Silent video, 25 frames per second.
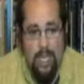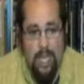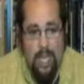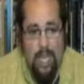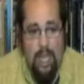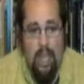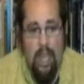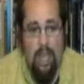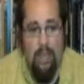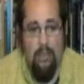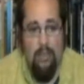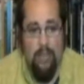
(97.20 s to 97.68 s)

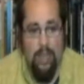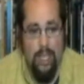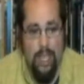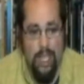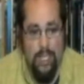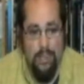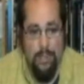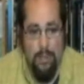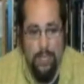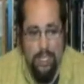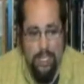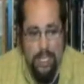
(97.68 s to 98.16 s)
I off the
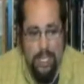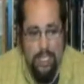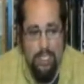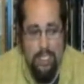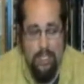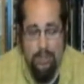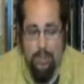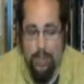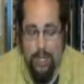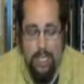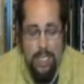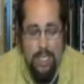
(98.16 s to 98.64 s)

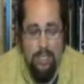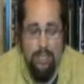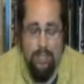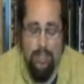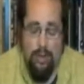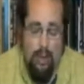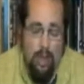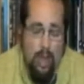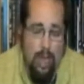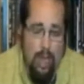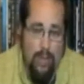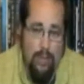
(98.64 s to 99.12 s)
expectations for my kids
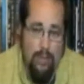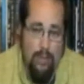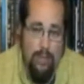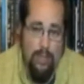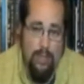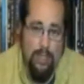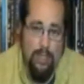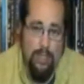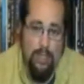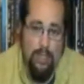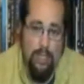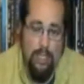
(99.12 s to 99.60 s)
are
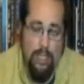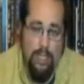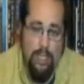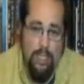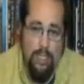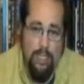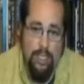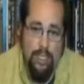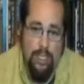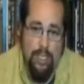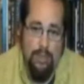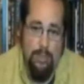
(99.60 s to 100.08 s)
often
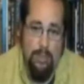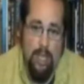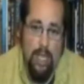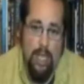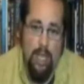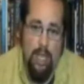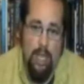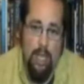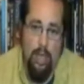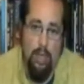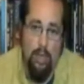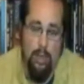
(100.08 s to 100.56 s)
just
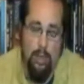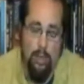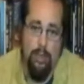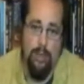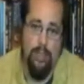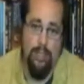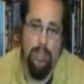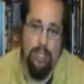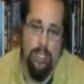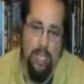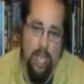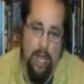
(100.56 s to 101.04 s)
my
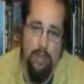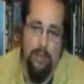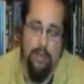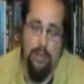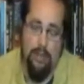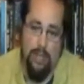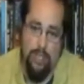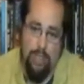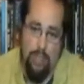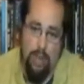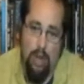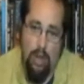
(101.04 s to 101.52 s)
own
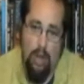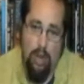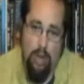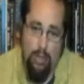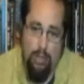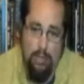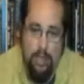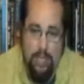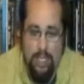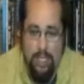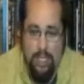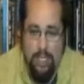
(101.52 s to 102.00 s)
selfish
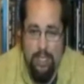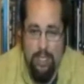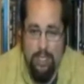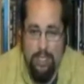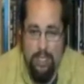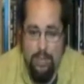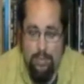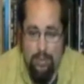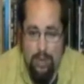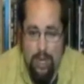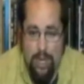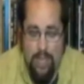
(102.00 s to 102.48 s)
heart being
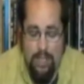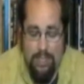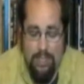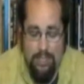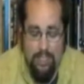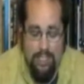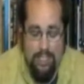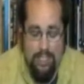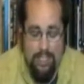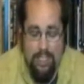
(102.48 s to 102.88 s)
expressed.